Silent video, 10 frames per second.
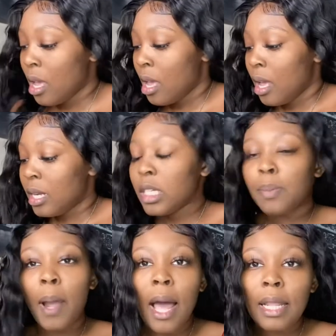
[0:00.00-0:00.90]
this
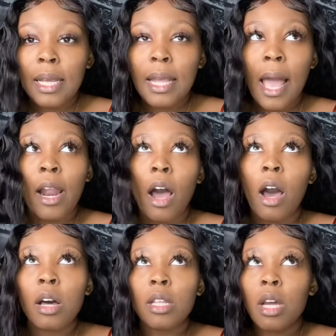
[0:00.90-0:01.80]
probably, out of
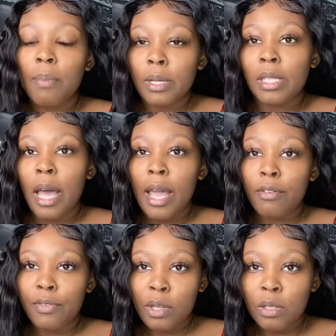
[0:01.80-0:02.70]
all the companies I have
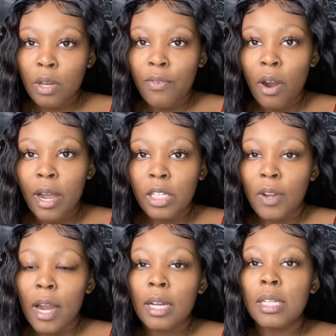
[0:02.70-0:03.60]
reviewed so far and tried on,